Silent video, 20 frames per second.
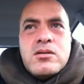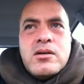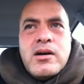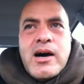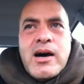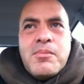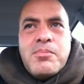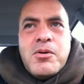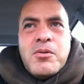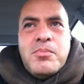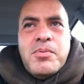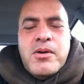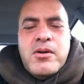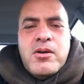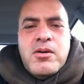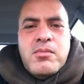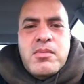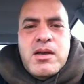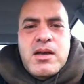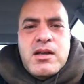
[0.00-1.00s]
copper
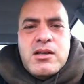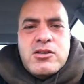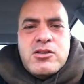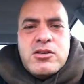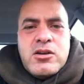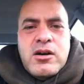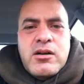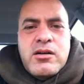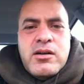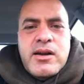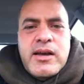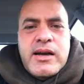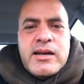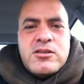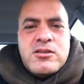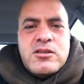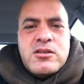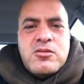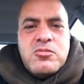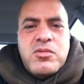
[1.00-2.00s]
pyramids are an
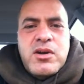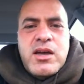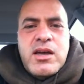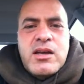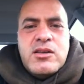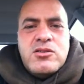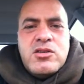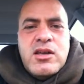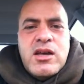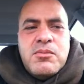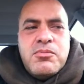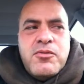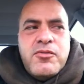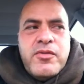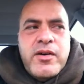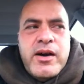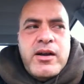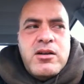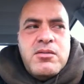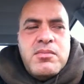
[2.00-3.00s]
excellent way to
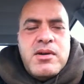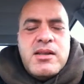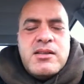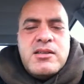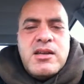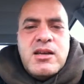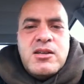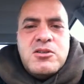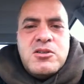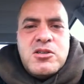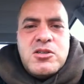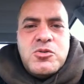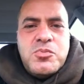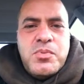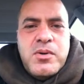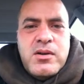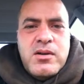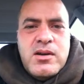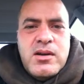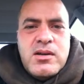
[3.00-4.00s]
amplify your meditation
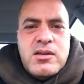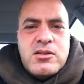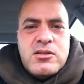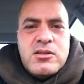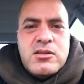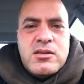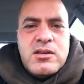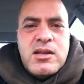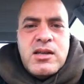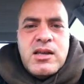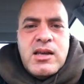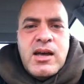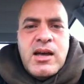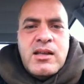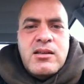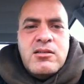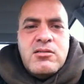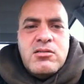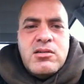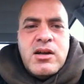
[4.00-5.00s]
experience. And
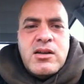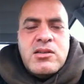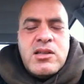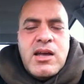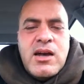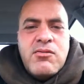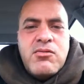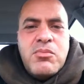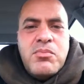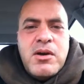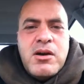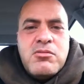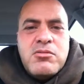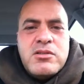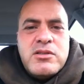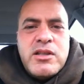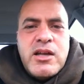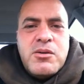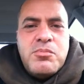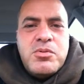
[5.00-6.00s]
again, you don't have to have the big
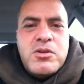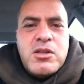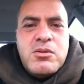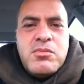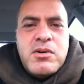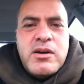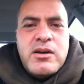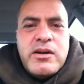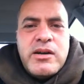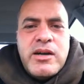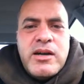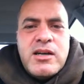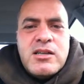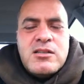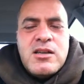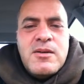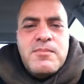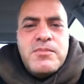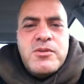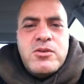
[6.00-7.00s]
one like Billy Meiers
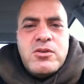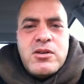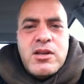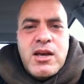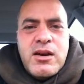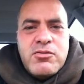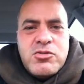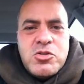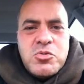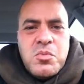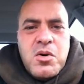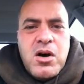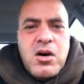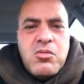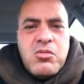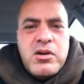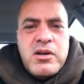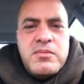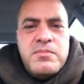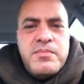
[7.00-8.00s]
has. You can have a
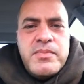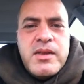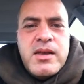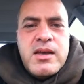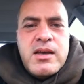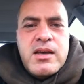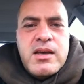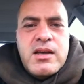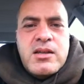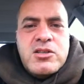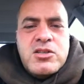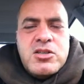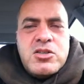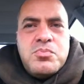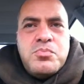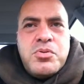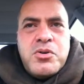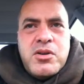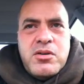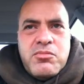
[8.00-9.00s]
small one and
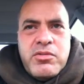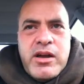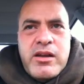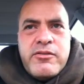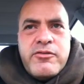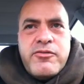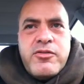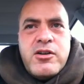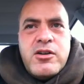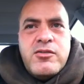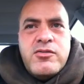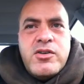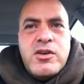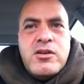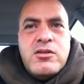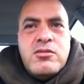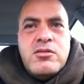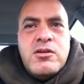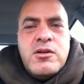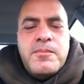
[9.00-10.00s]
just put it right in front of
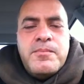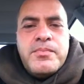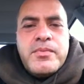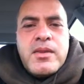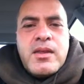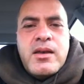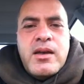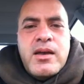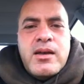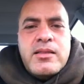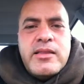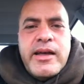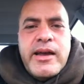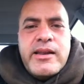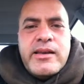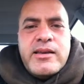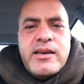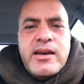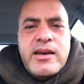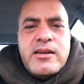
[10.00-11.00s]
you and
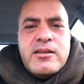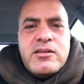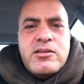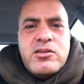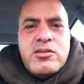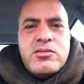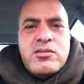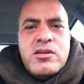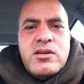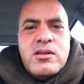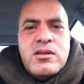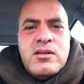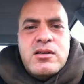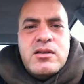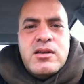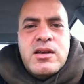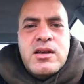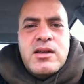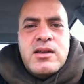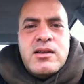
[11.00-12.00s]
light a candle
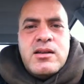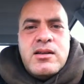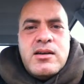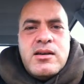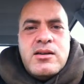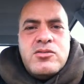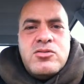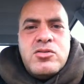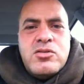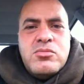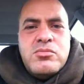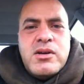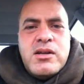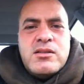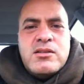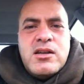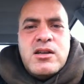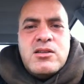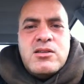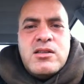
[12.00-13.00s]
and do your
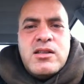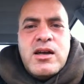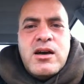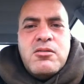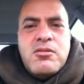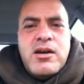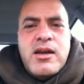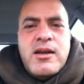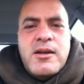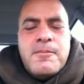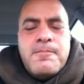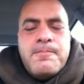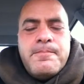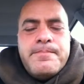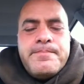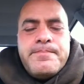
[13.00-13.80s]
meditation that way.